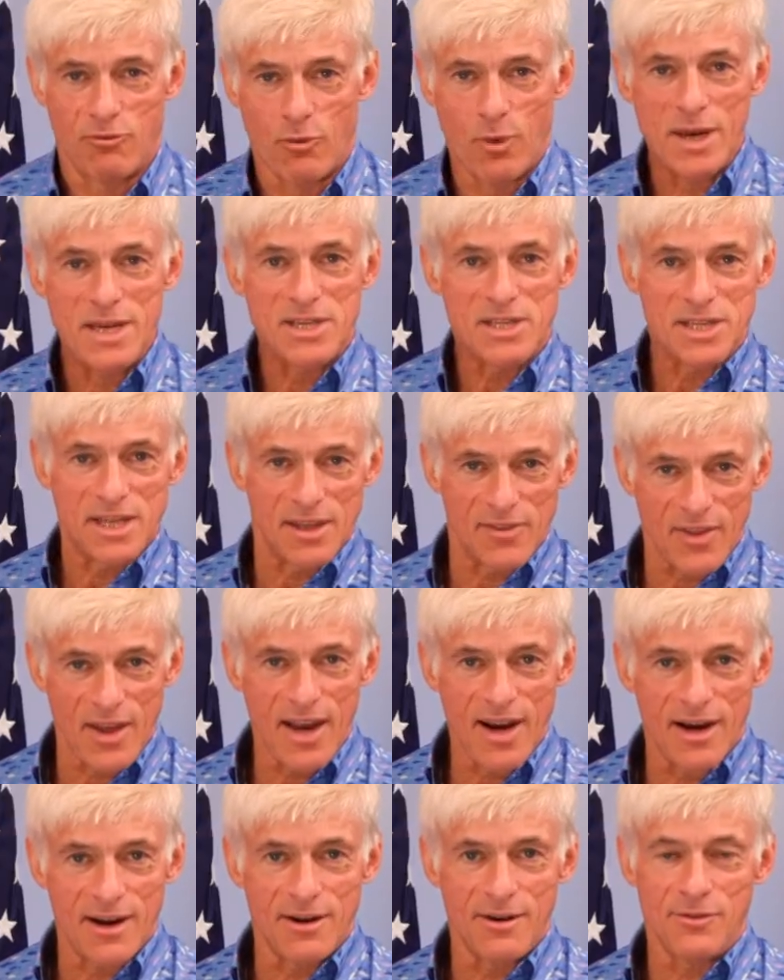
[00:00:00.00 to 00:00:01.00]
of racing
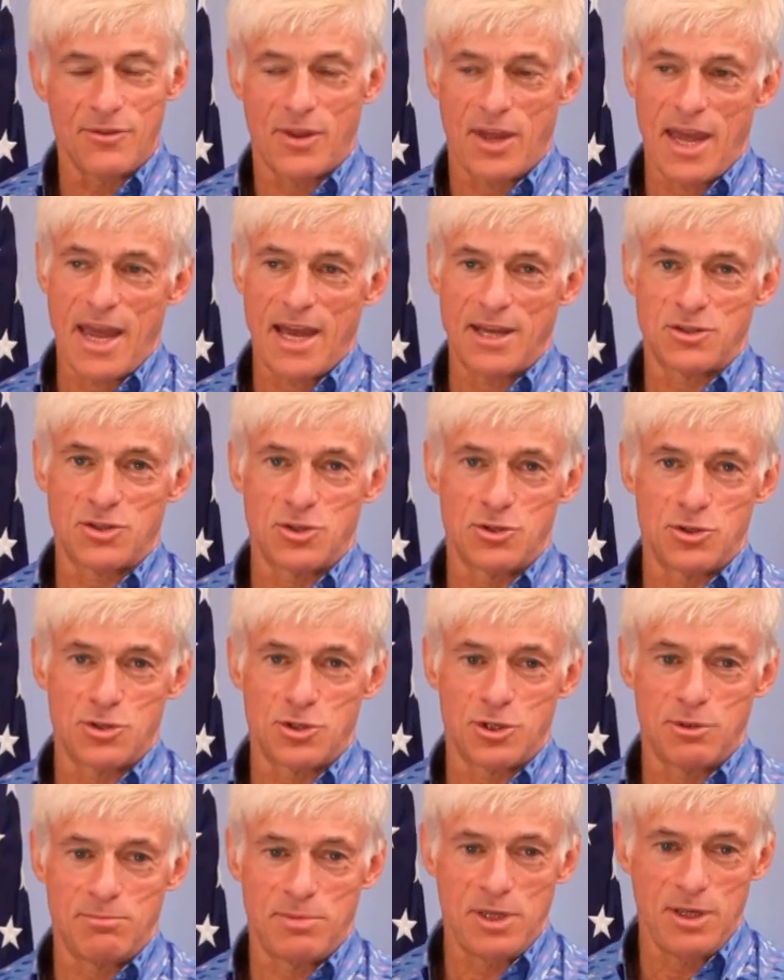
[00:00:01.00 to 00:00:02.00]
there, the answer
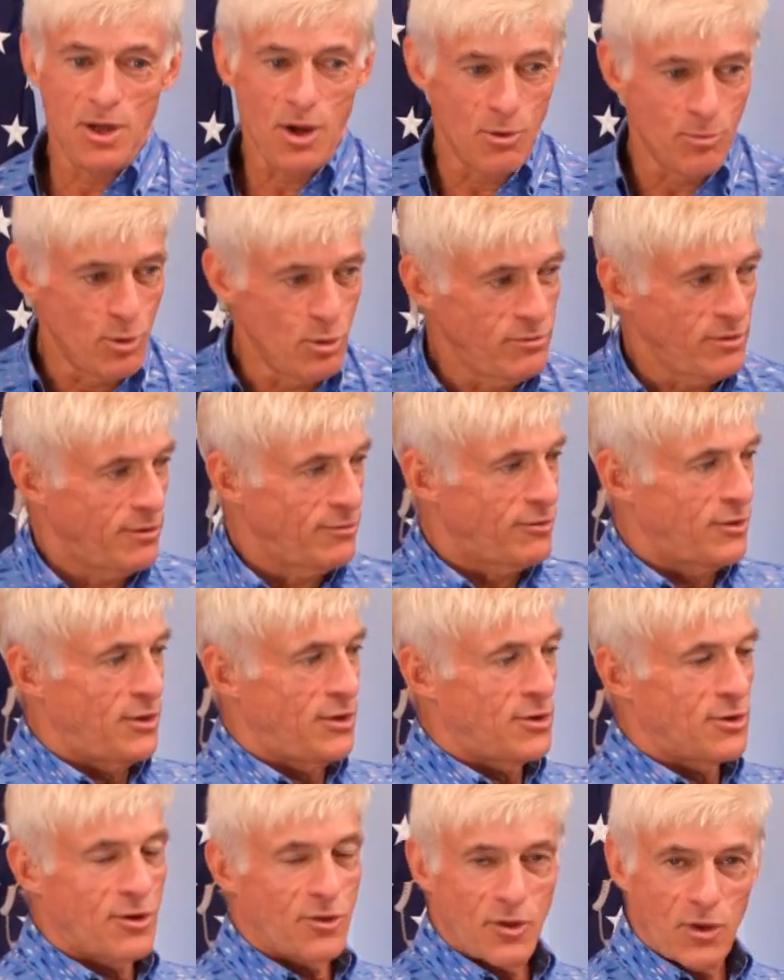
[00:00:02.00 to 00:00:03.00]
should be, no, move over
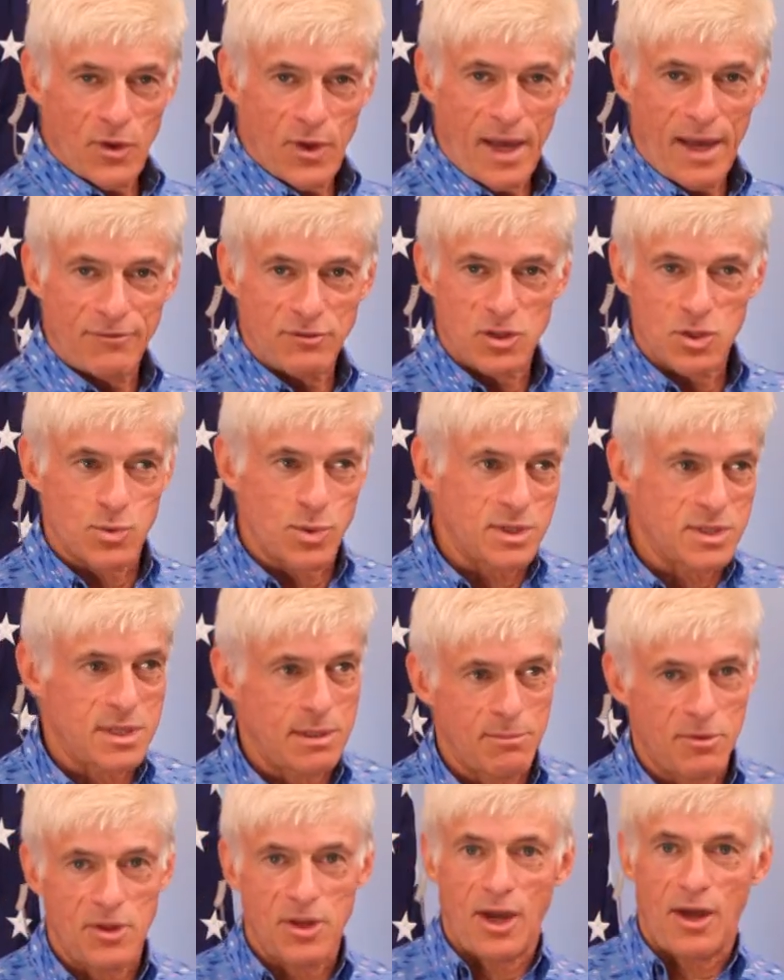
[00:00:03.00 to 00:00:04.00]
here to the left, is what
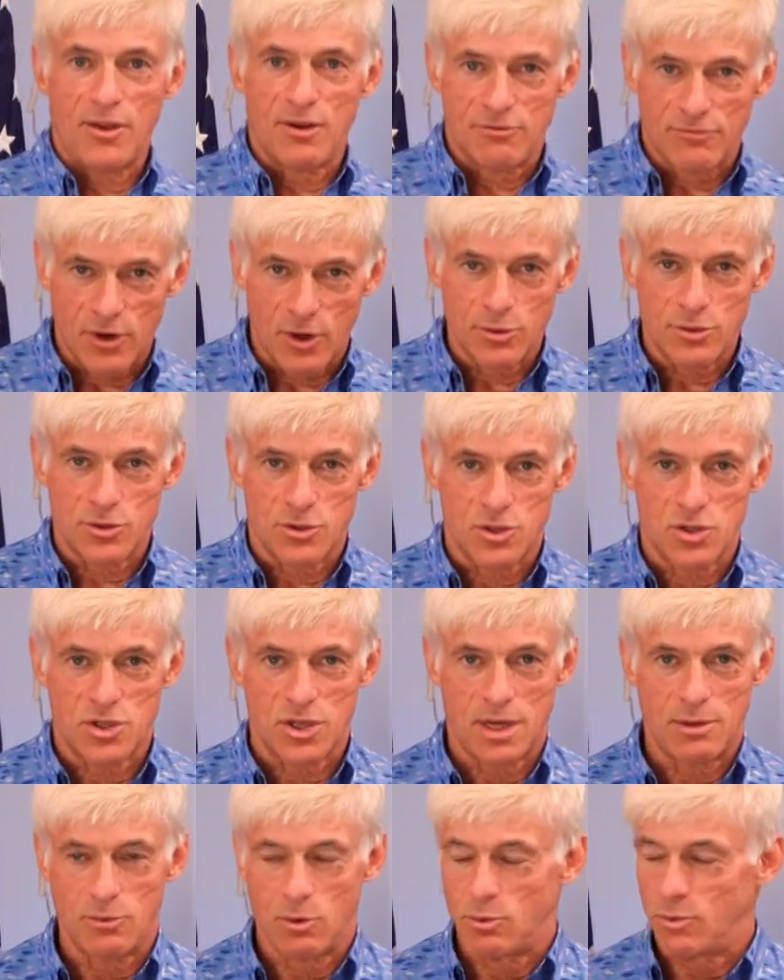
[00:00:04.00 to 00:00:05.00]
some of the other voters
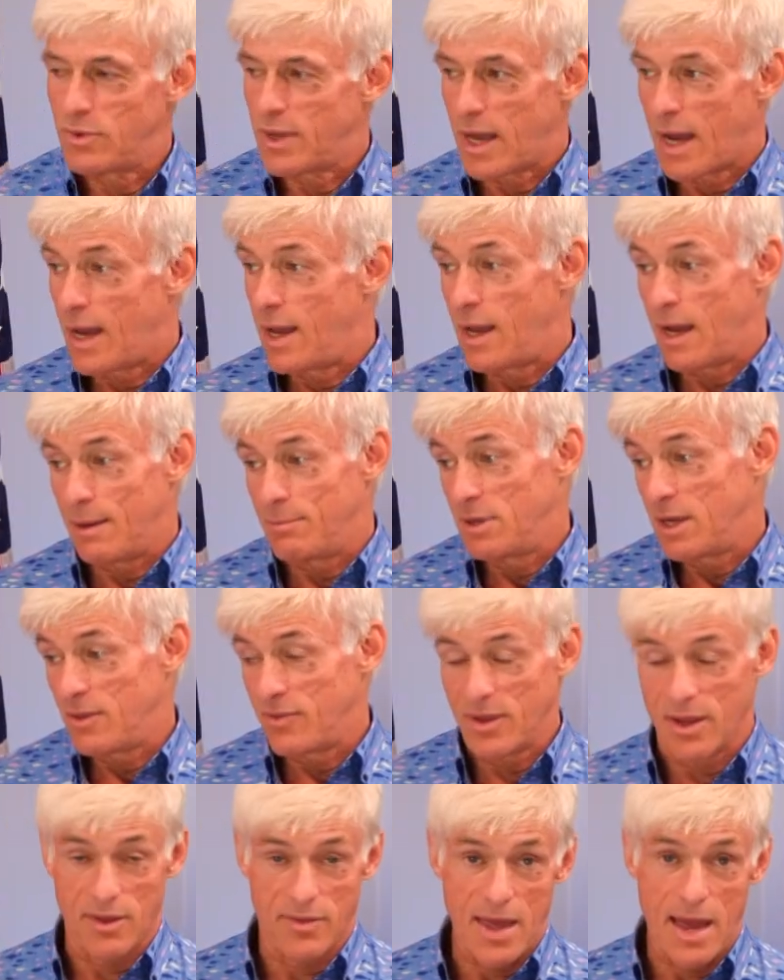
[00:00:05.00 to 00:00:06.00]
say. Well, I
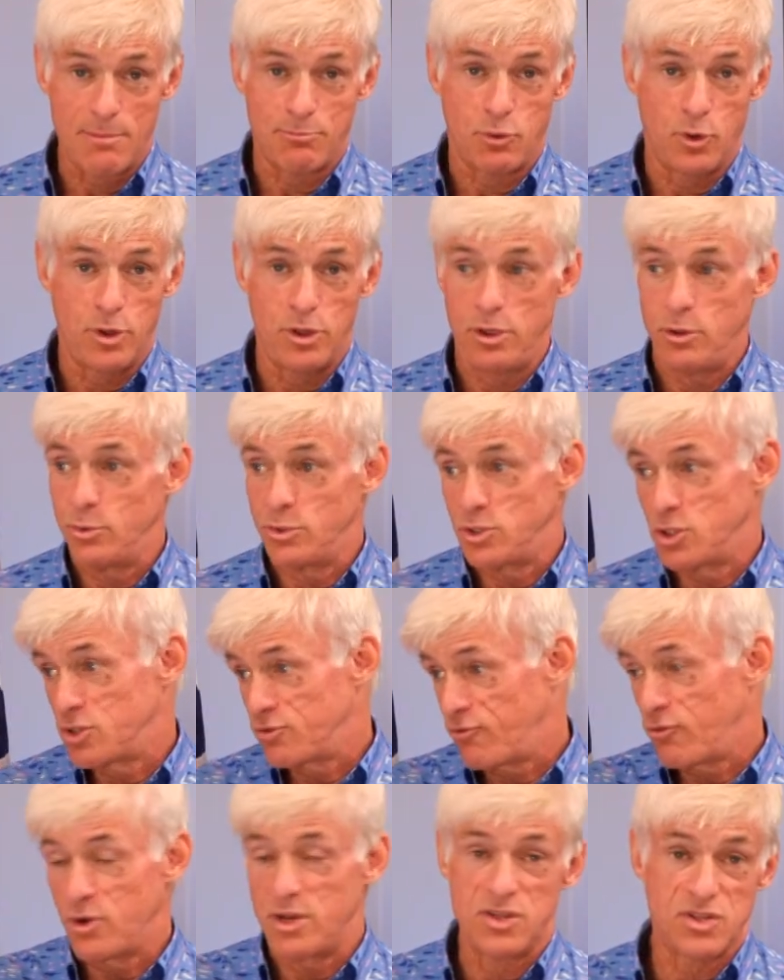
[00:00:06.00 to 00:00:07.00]
think at that point you would
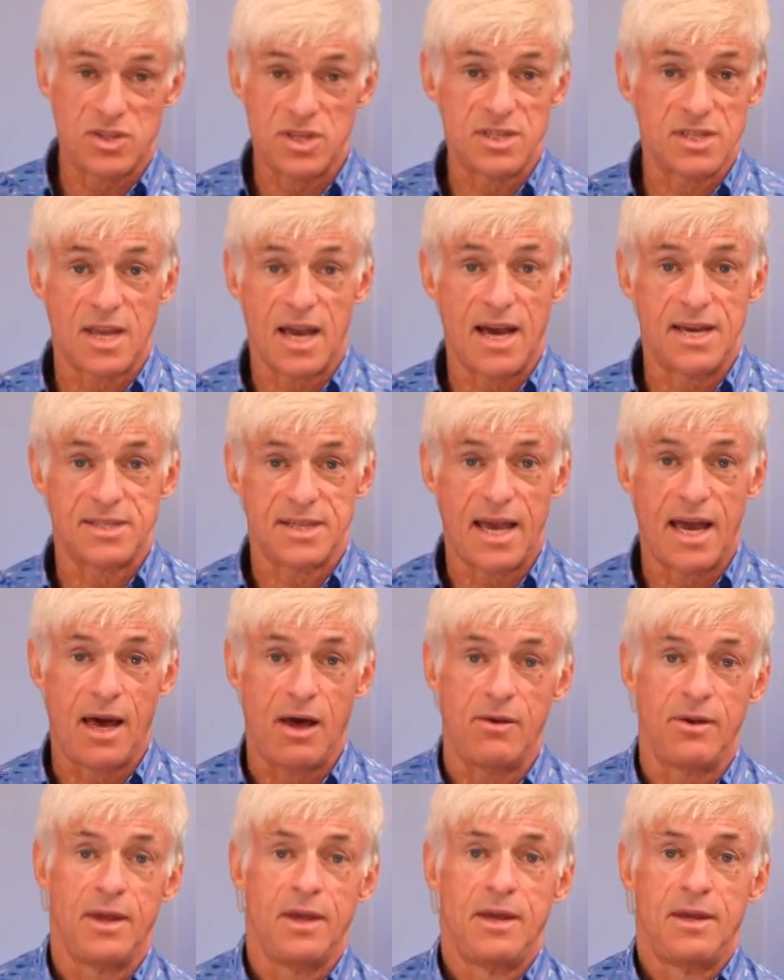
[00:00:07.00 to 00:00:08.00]
just freeze these guys
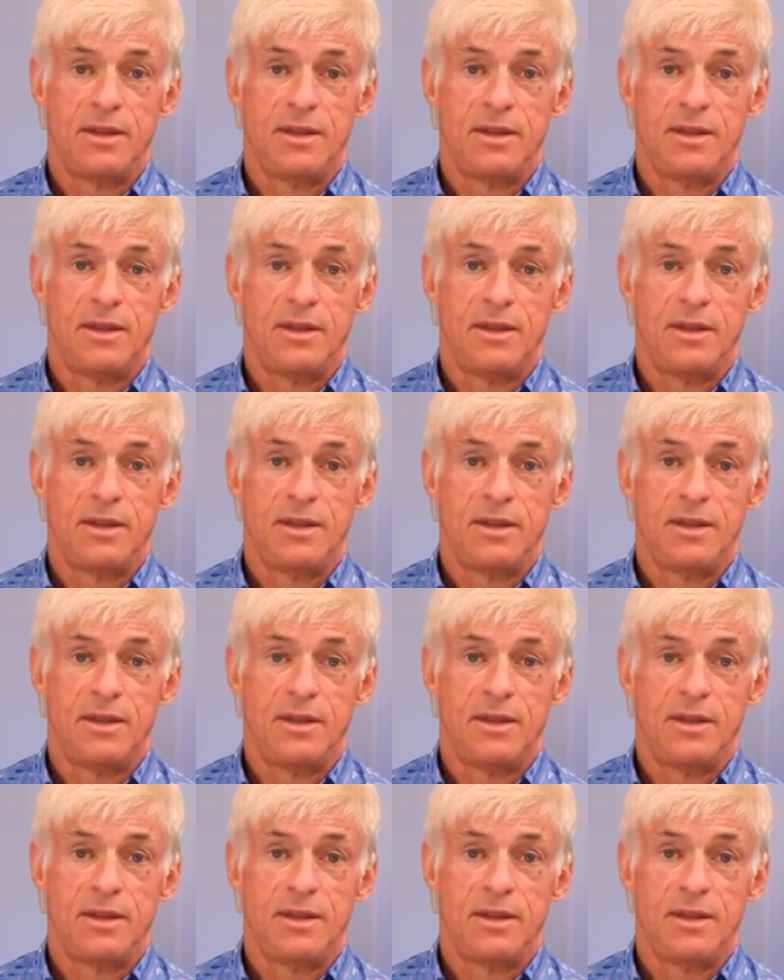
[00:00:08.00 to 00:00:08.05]
out.